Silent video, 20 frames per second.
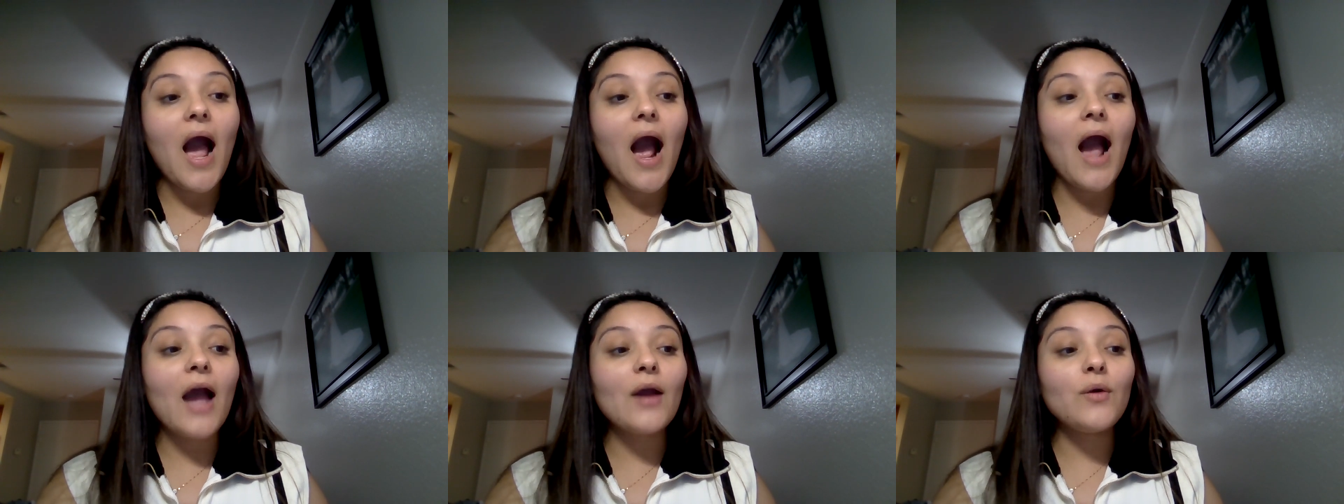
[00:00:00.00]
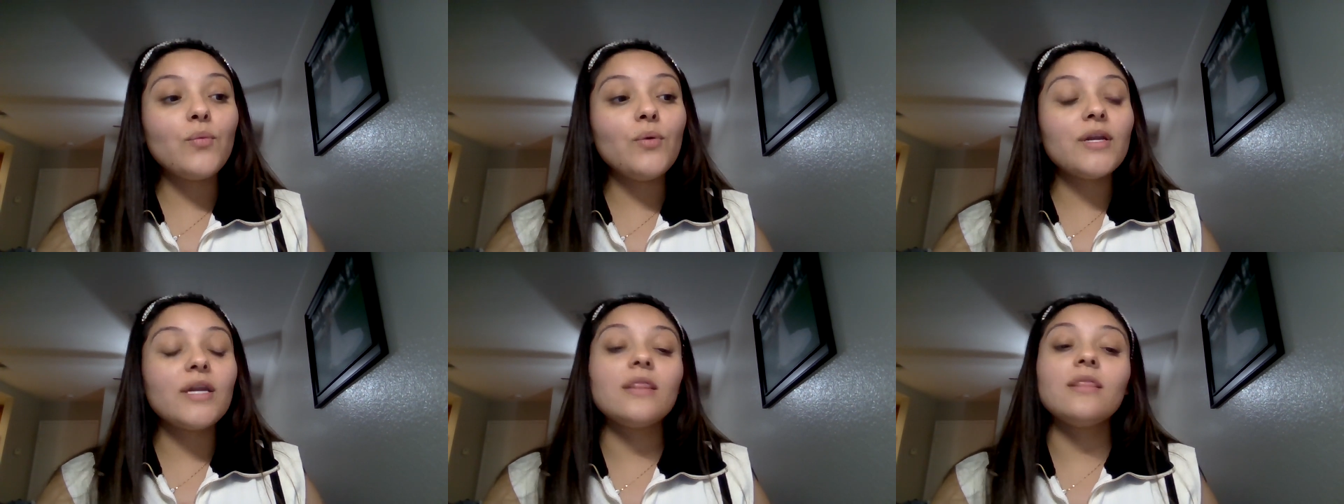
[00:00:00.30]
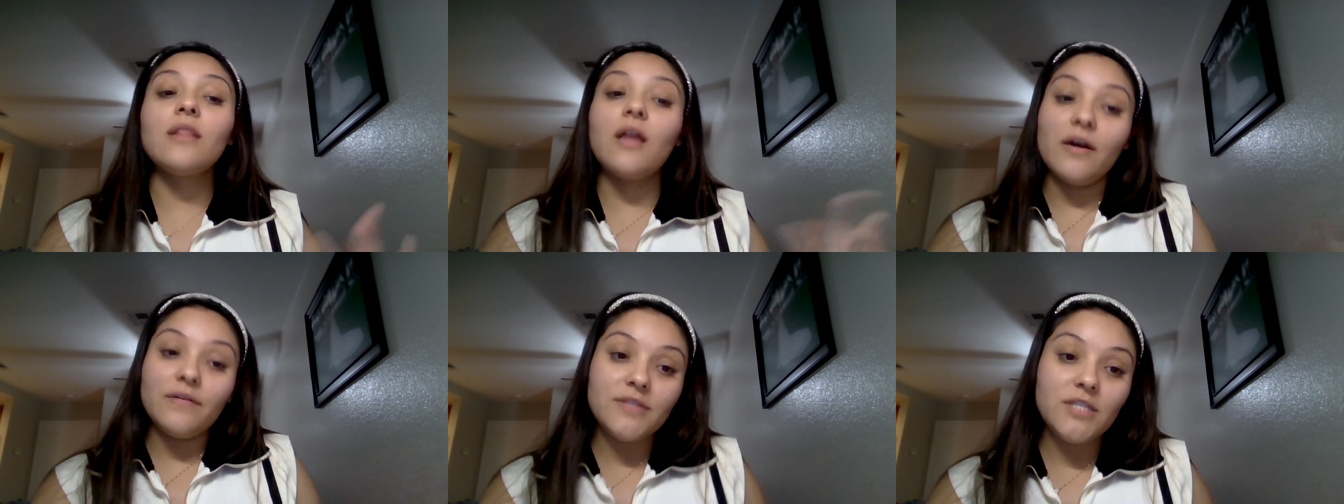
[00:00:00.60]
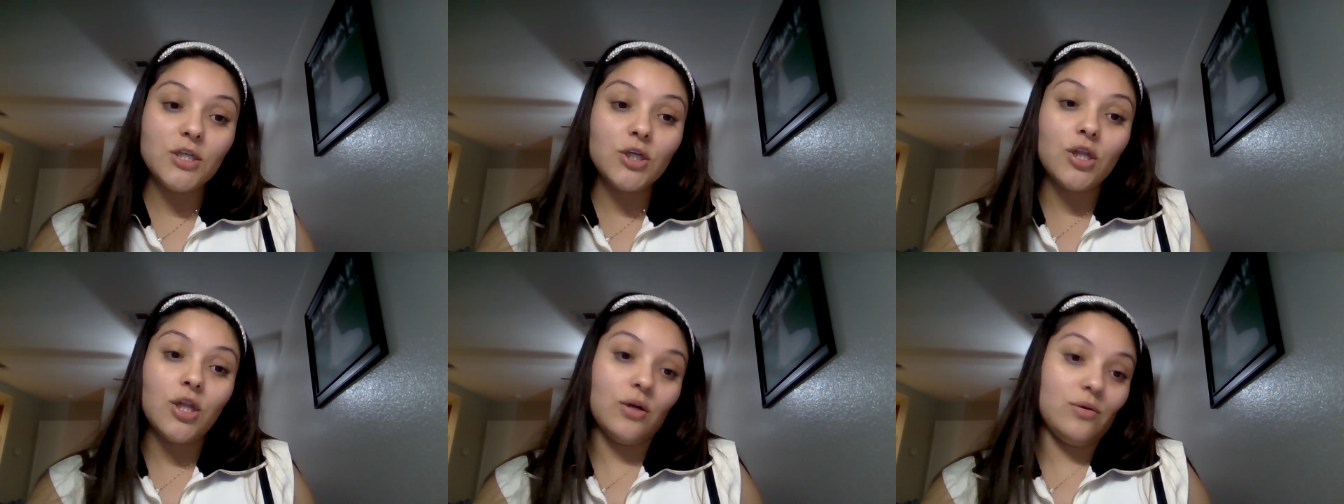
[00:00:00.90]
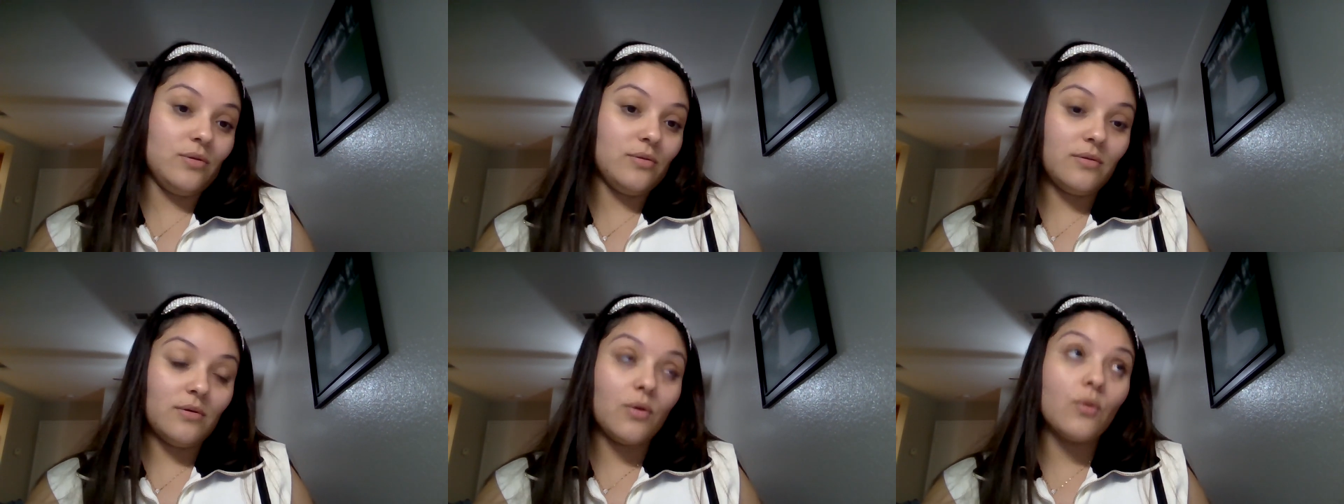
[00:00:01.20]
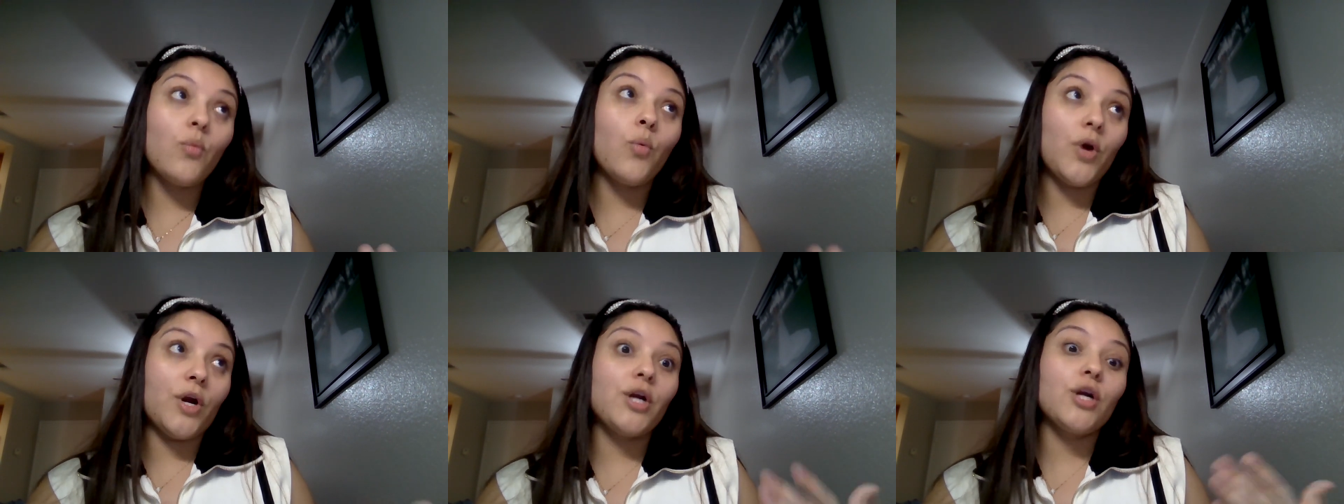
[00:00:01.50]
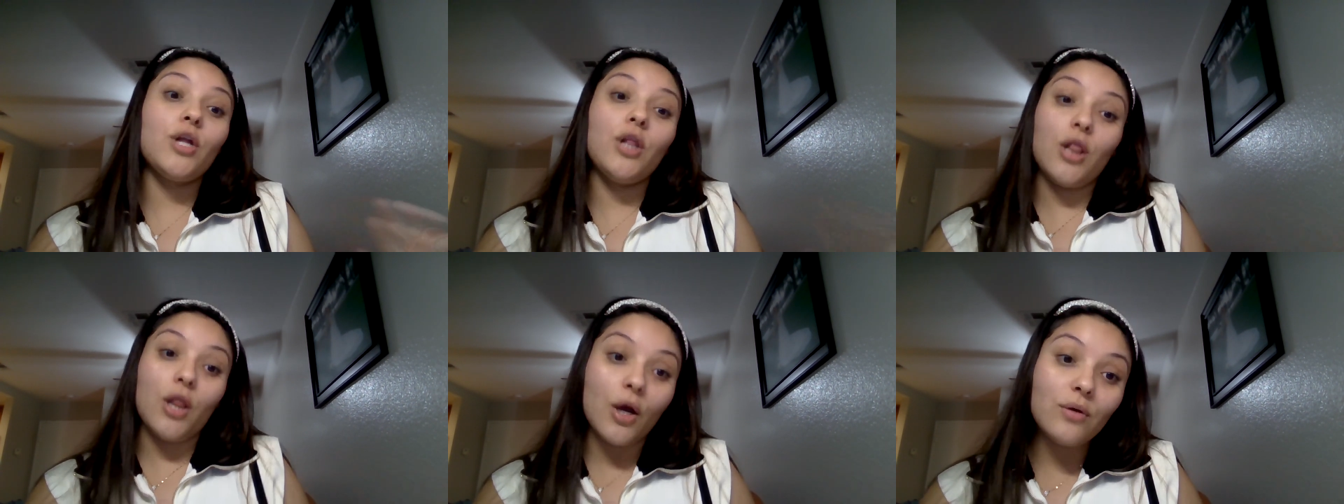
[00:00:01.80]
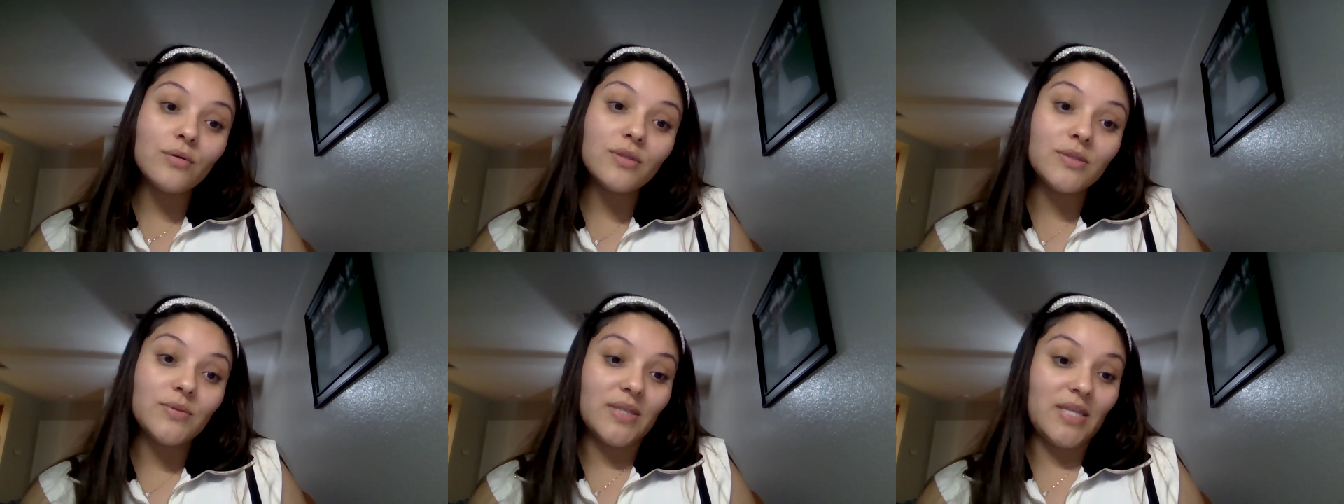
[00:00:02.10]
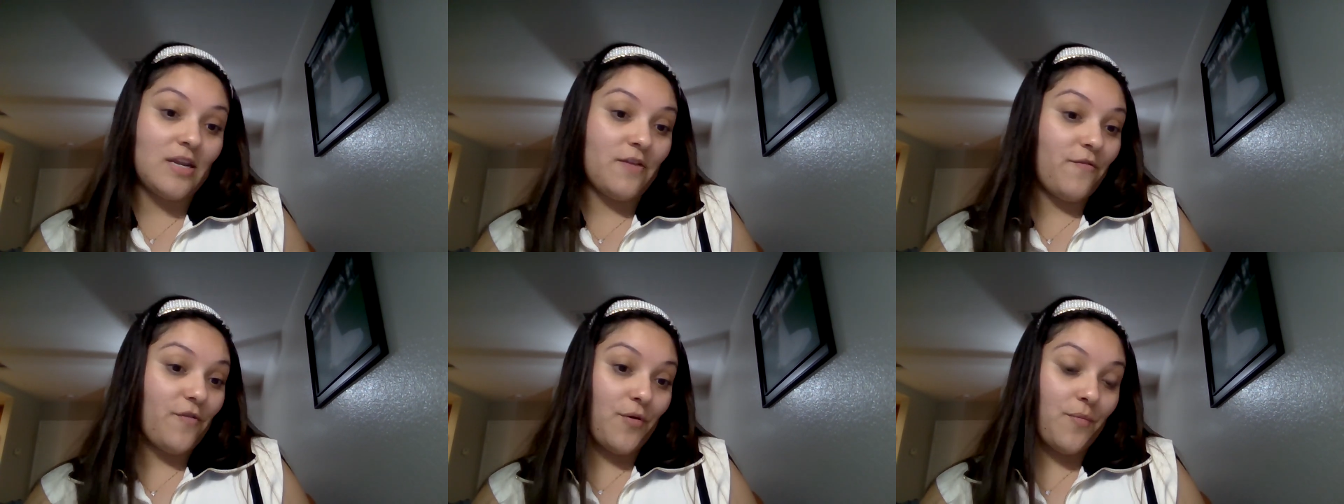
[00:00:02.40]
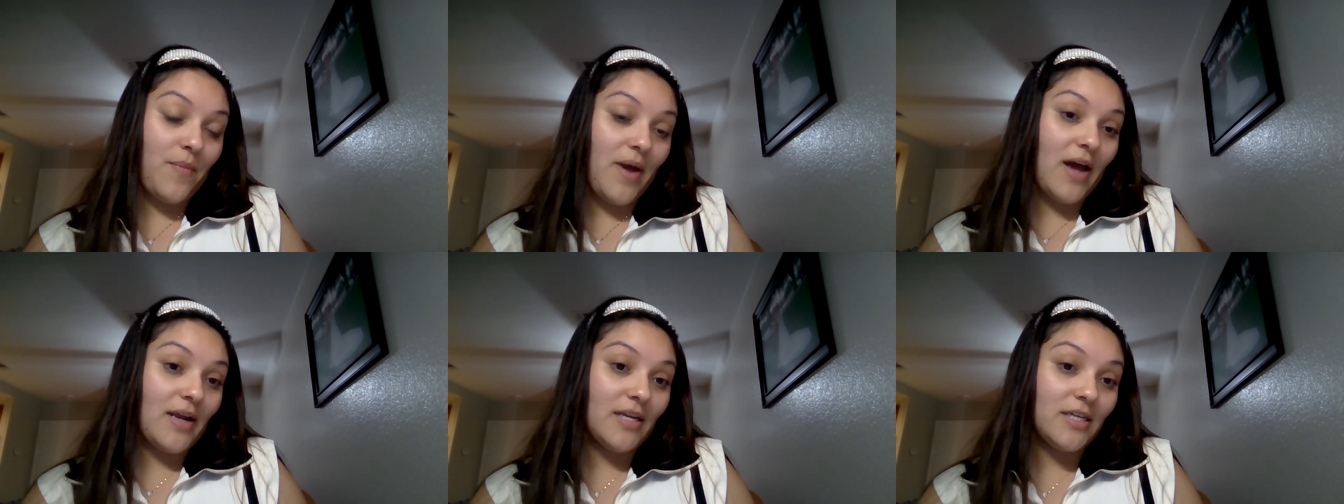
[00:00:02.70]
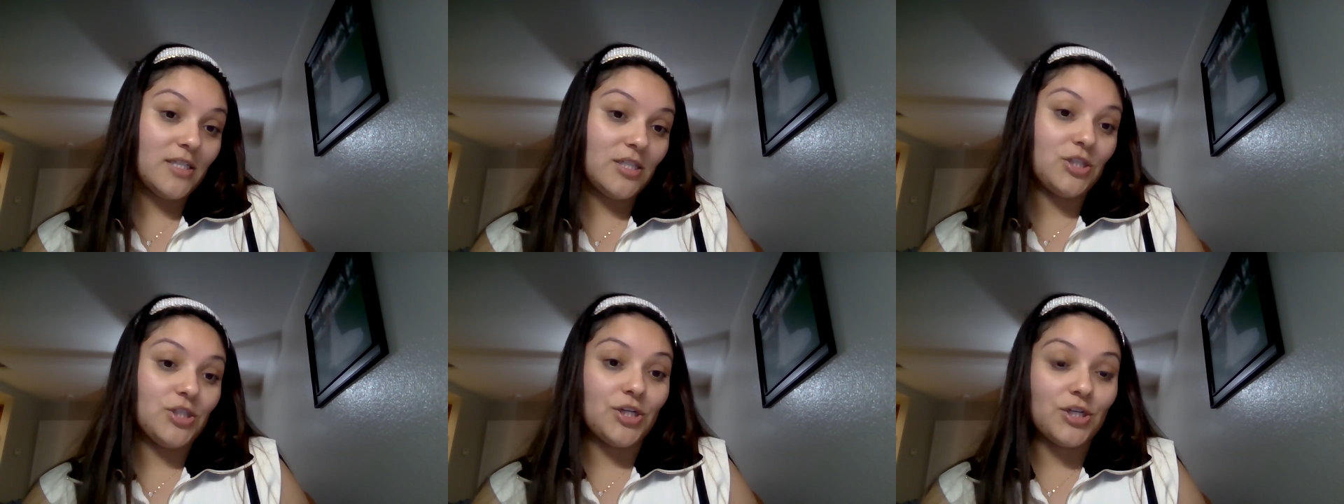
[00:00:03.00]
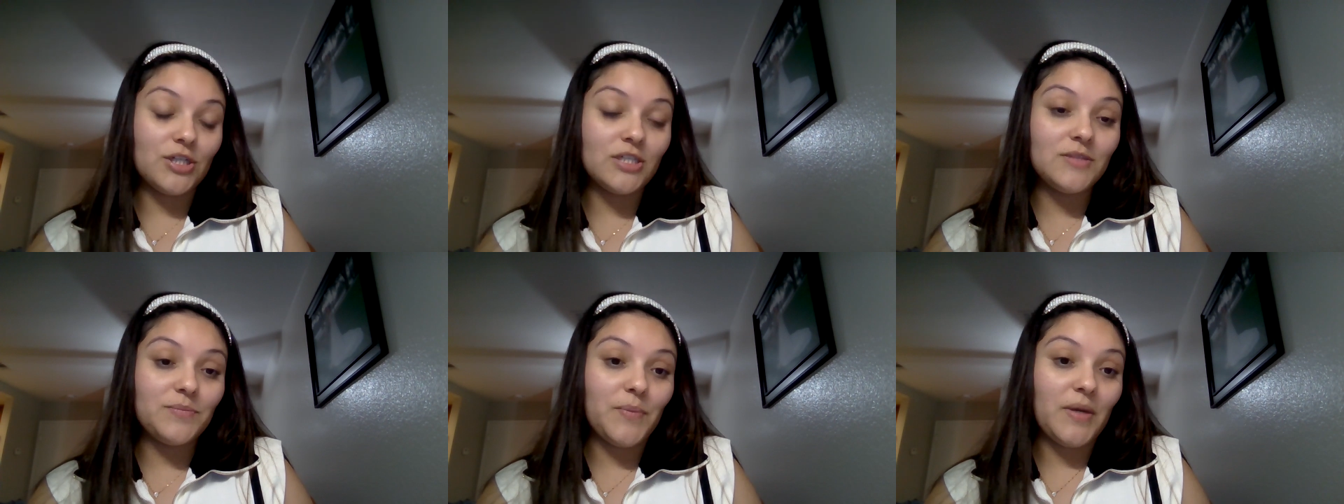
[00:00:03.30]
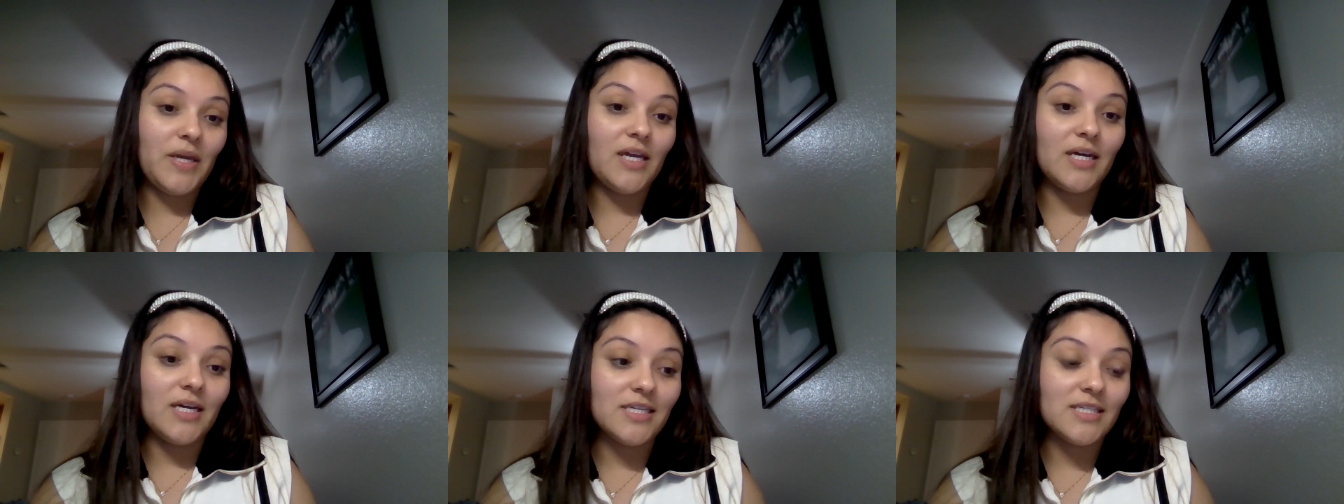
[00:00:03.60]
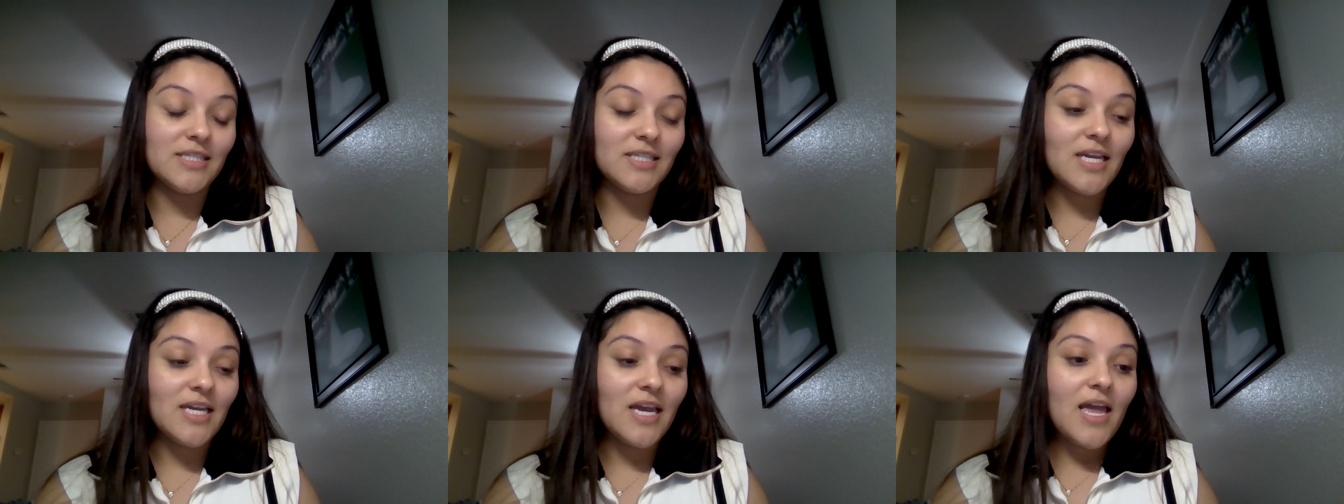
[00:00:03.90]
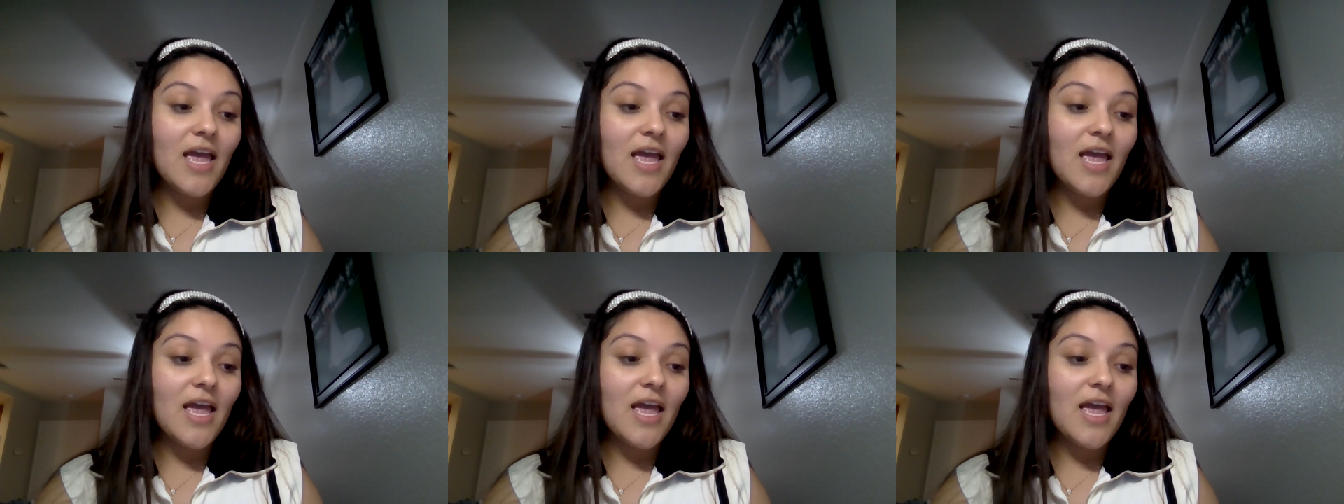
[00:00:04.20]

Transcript: I would love to work close with an informatics nurse because